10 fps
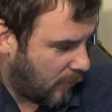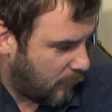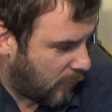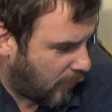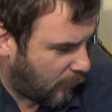
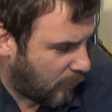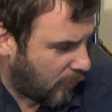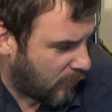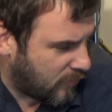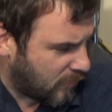We
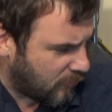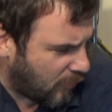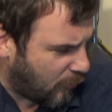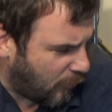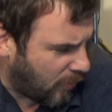are still
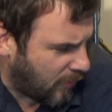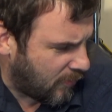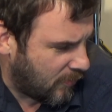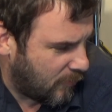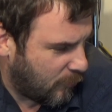
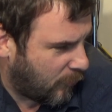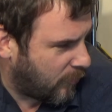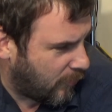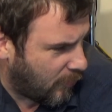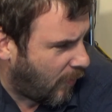recording. We're
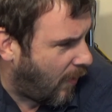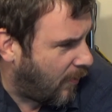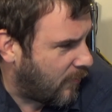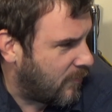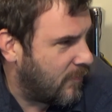still live.